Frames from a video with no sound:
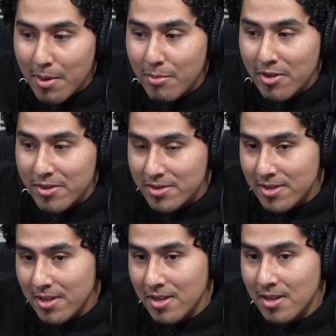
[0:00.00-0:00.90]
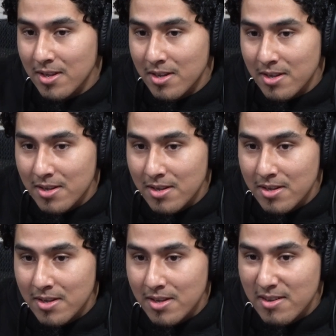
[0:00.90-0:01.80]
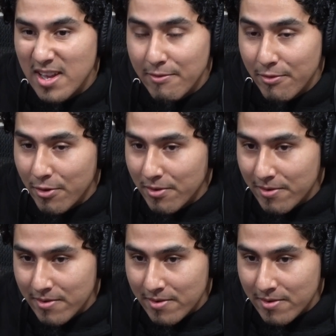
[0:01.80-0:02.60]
my brothers. Ever.